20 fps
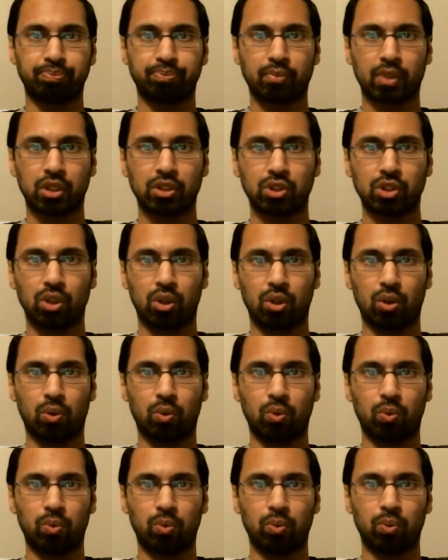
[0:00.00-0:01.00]

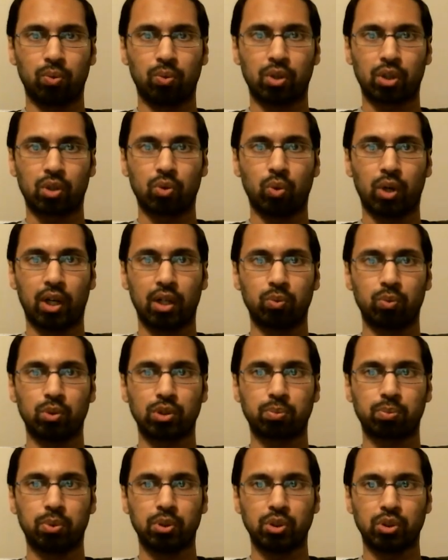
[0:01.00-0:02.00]
So the Quran was
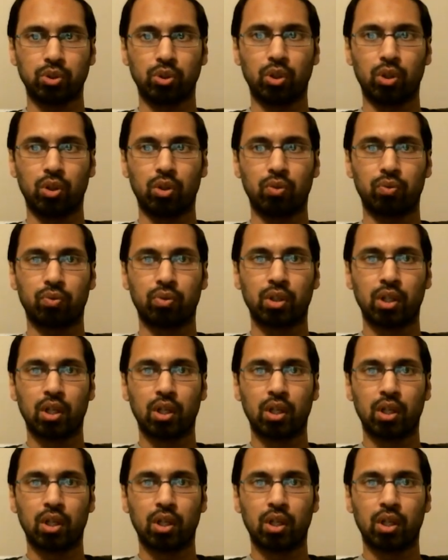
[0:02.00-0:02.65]
preserved.